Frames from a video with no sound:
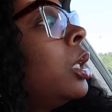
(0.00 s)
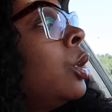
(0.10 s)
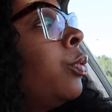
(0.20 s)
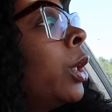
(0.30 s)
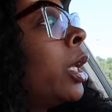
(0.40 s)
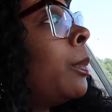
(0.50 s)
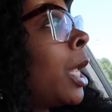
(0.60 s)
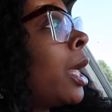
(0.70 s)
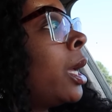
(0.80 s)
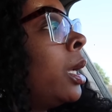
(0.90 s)
you can get in
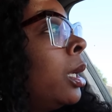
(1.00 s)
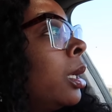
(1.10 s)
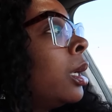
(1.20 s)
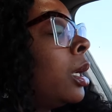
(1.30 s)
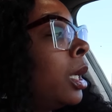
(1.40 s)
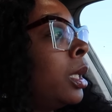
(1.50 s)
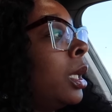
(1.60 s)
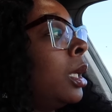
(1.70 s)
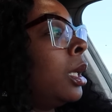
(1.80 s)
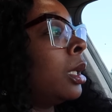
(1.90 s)
my lane and
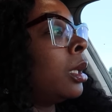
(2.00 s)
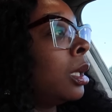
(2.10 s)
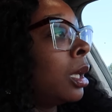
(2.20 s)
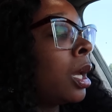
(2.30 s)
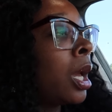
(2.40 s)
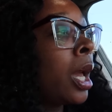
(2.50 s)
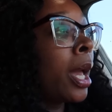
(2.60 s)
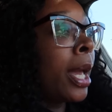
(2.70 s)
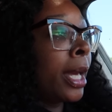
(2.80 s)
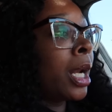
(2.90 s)
did.
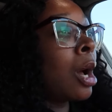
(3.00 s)
And